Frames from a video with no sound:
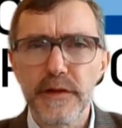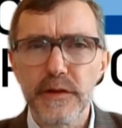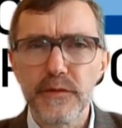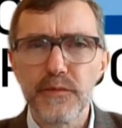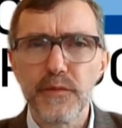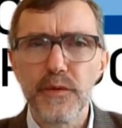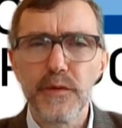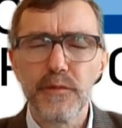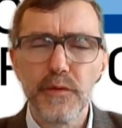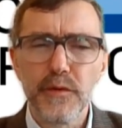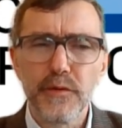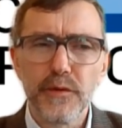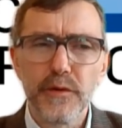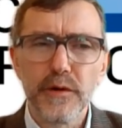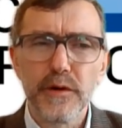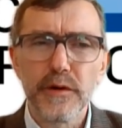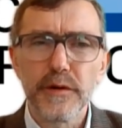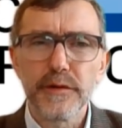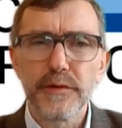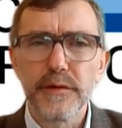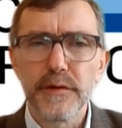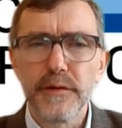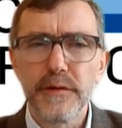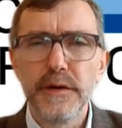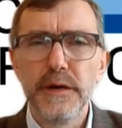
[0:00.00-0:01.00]
That we will
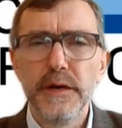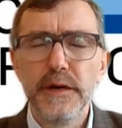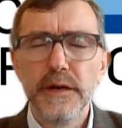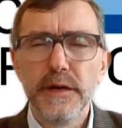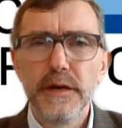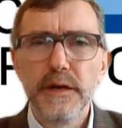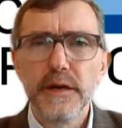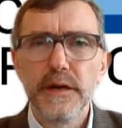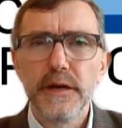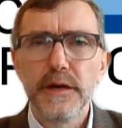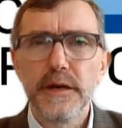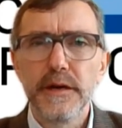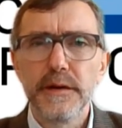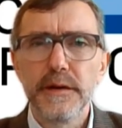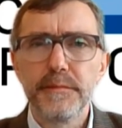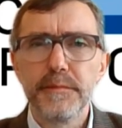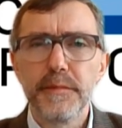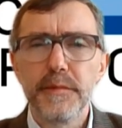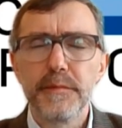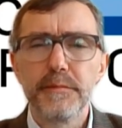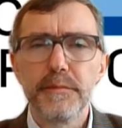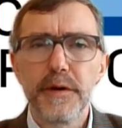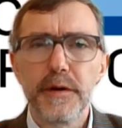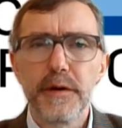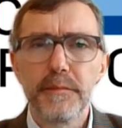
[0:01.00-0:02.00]
rather uh,
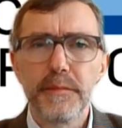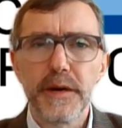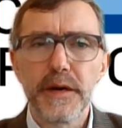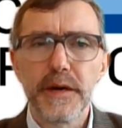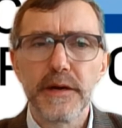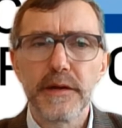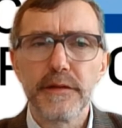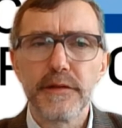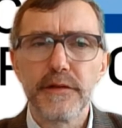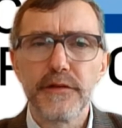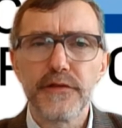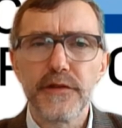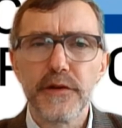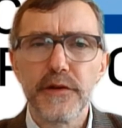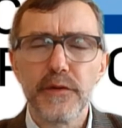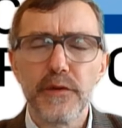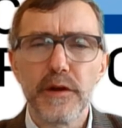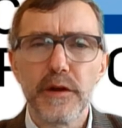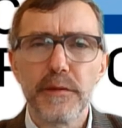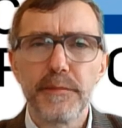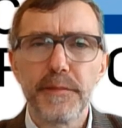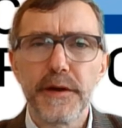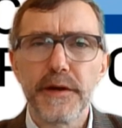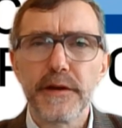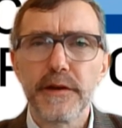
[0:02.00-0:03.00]
buy the
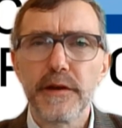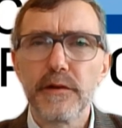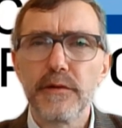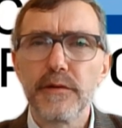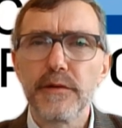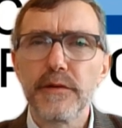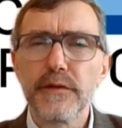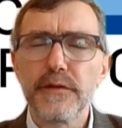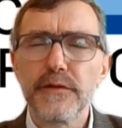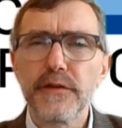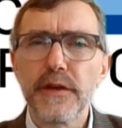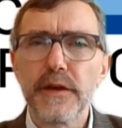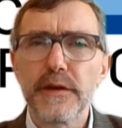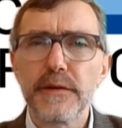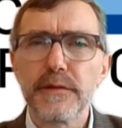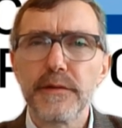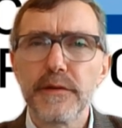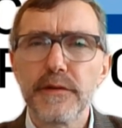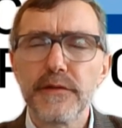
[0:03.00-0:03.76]
solar panel or the,